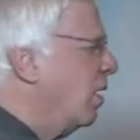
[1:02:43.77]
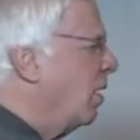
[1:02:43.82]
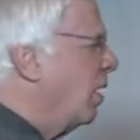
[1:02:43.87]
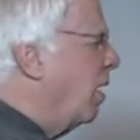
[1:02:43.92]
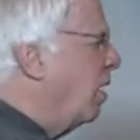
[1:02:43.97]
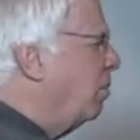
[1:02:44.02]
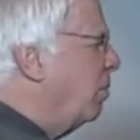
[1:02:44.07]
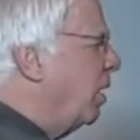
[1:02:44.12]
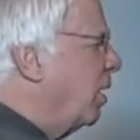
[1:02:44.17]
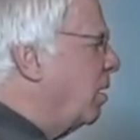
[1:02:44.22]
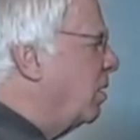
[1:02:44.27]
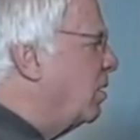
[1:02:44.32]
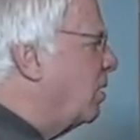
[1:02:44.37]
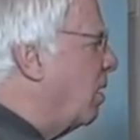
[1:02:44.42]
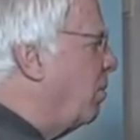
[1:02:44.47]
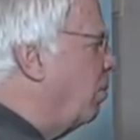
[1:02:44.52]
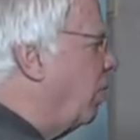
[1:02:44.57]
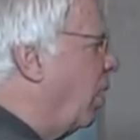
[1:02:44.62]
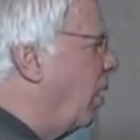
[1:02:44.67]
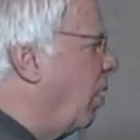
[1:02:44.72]
And because I
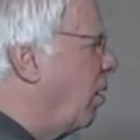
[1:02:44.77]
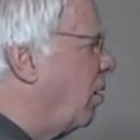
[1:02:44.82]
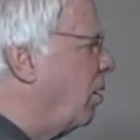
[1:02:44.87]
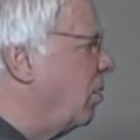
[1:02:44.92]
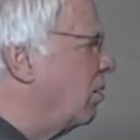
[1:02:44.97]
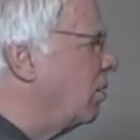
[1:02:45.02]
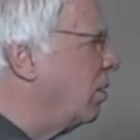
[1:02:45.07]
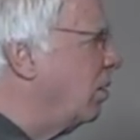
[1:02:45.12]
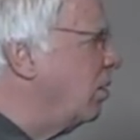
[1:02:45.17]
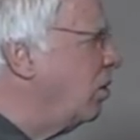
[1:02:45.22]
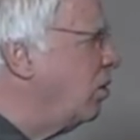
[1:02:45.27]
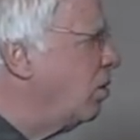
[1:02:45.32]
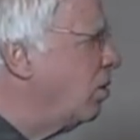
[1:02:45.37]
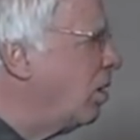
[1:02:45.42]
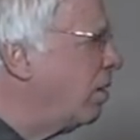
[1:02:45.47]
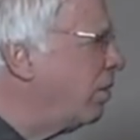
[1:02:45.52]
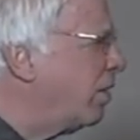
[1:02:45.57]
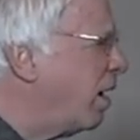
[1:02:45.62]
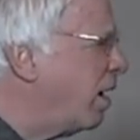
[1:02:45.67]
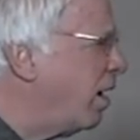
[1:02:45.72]
belong to you,
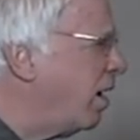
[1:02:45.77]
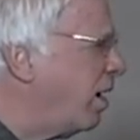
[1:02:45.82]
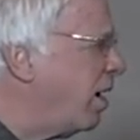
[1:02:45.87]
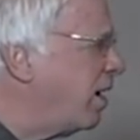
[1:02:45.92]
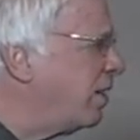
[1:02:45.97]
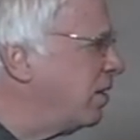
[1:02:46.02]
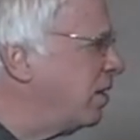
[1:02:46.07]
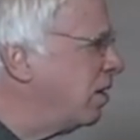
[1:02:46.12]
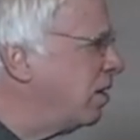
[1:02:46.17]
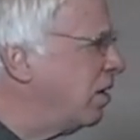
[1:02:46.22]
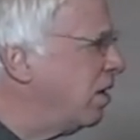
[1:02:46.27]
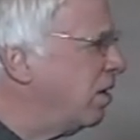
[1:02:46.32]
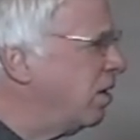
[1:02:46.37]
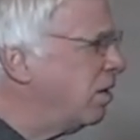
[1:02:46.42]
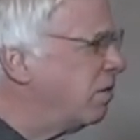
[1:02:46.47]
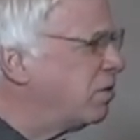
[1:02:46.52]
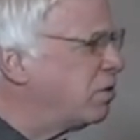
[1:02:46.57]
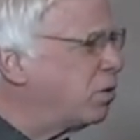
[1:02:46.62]
I've got a lot to give,